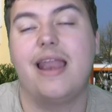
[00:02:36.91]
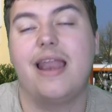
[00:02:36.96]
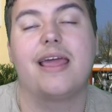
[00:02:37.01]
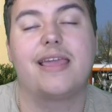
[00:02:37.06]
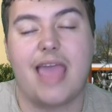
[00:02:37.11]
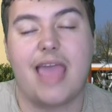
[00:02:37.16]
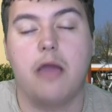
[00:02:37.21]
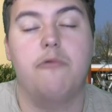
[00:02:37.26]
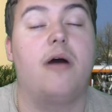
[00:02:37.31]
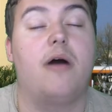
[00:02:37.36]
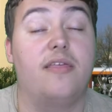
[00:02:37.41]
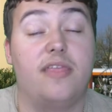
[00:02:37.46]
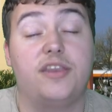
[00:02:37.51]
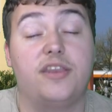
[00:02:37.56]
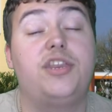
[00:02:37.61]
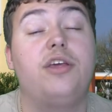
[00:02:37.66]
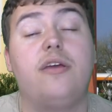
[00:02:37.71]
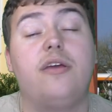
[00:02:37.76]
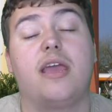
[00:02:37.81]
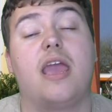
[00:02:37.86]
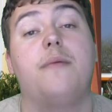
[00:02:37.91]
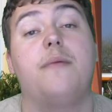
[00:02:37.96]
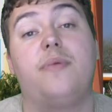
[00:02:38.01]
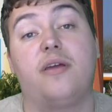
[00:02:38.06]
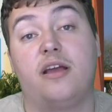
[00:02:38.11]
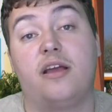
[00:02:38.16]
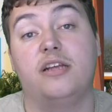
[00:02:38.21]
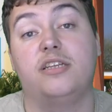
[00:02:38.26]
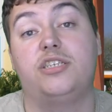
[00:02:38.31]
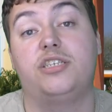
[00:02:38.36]
and, I, get why they're doing it
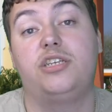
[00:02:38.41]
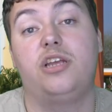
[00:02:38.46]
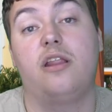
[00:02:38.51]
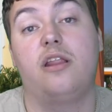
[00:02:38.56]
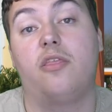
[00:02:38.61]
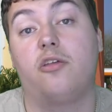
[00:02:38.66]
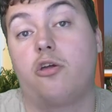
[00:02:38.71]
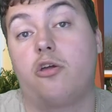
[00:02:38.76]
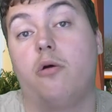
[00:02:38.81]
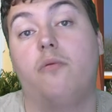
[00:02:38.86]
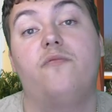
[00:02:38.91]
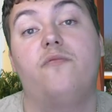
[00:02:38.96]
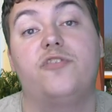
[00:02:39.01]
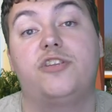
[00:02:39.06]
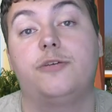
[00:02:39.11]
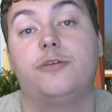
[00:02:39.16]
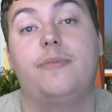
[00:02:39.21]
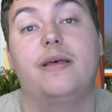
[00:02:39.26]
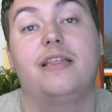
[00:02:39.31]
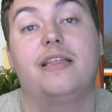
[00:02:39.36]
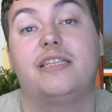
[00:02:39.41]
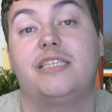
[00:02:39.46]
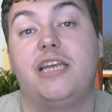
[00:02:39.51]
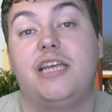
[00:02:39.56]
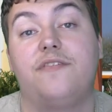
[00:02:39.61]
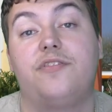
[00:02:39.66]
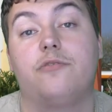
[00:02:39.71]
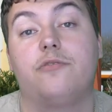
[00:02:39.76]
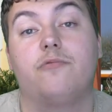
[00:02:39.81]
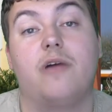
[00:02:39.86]
because you know the
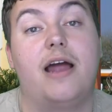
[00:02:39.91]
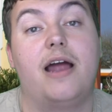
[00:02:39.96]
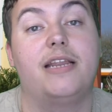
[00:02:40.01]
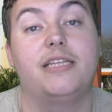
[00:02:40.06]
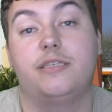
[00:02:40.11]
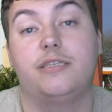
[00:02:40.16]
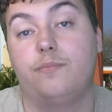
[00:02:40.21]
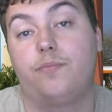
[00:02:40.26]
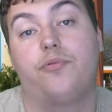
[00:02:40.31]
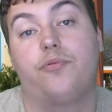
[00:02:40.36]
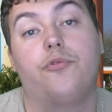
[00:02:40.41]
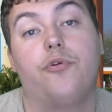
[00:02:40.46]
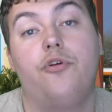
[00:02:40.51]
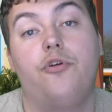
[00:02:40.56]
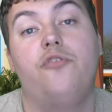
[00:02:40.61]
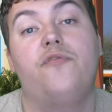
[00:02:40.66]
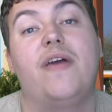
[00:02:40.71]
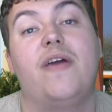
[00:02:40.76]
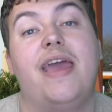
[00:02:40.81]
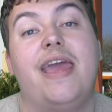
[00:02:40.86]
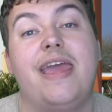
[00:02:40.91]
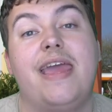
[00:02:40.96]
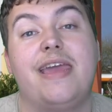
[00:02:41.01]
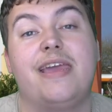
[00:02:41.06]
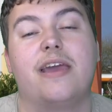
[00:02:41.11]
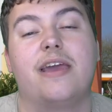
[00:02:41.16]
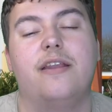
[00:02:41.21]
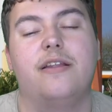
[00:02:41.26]
comfortability of the ride is improving,